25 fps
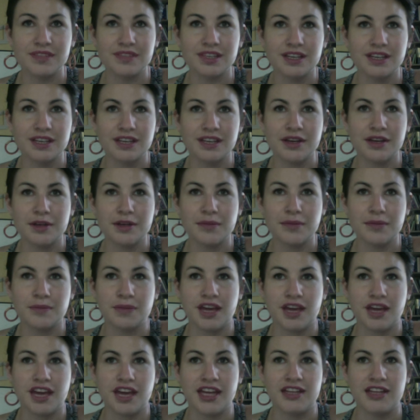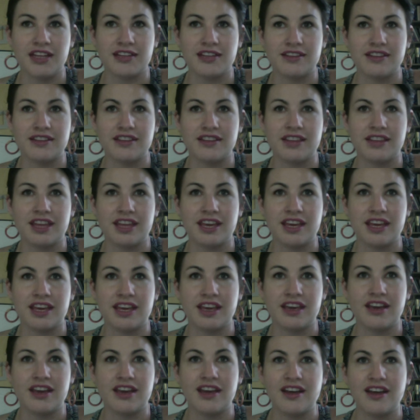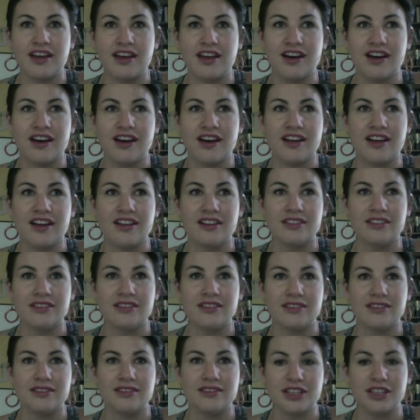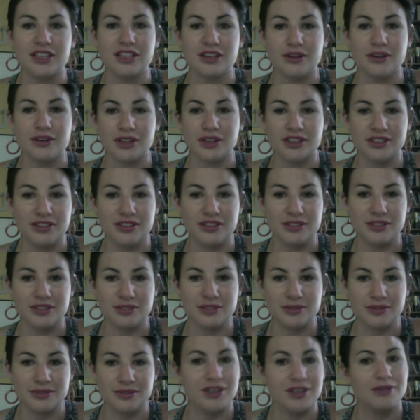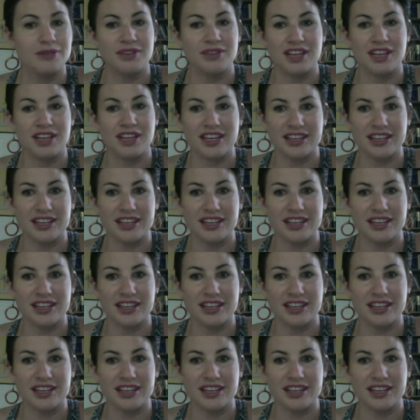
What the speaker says: and they all heard the story and were like,